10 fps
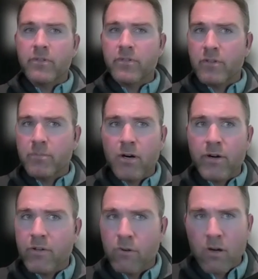they're third
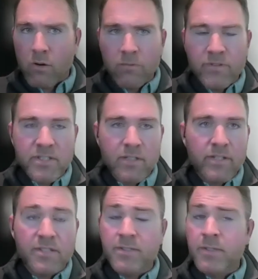party or our own
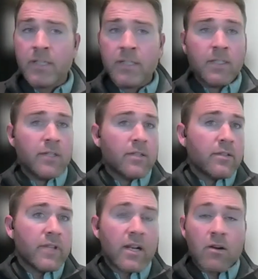facilities
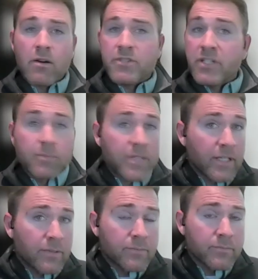that are
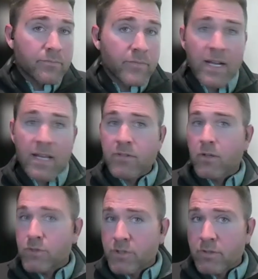GMP, that have
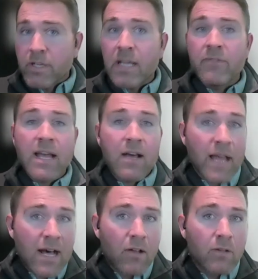kosher, that have
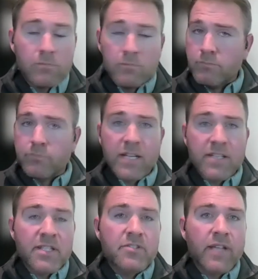halal, that
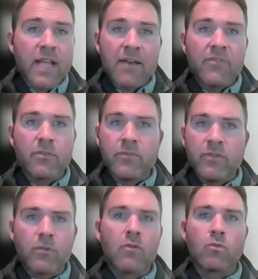essentially have
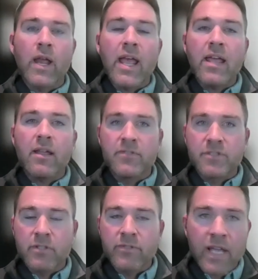the array of
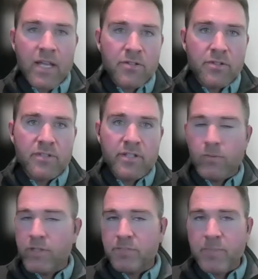certifications that
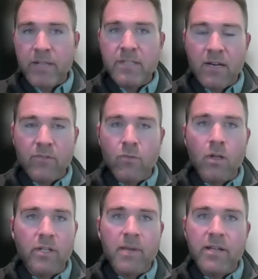you would expect out of
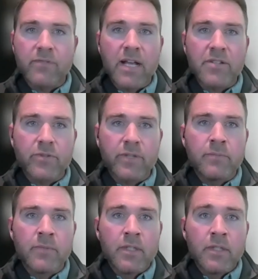quality manufacturing.